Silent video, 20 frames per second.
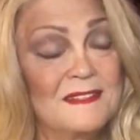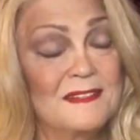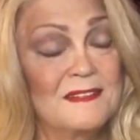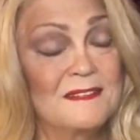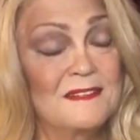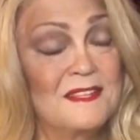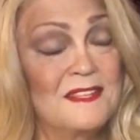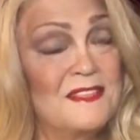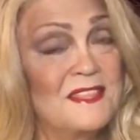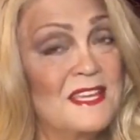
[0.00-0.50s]

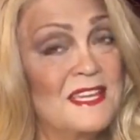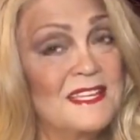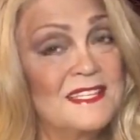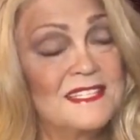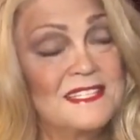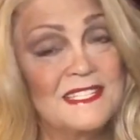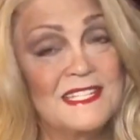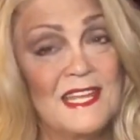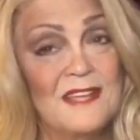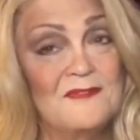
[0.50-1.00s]
the things
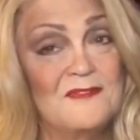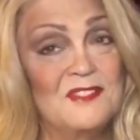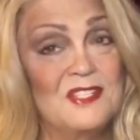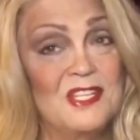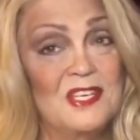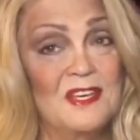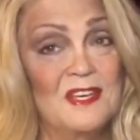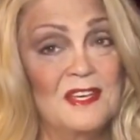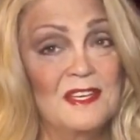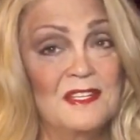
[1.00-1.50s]
that I've
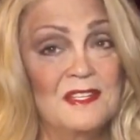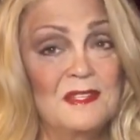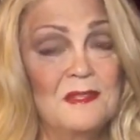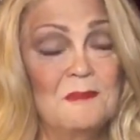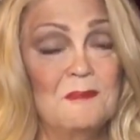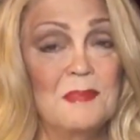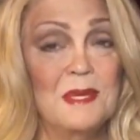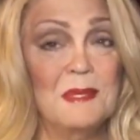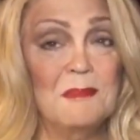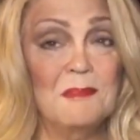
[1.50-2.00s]
done, the
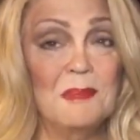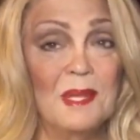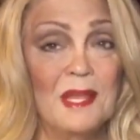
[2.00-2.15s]
people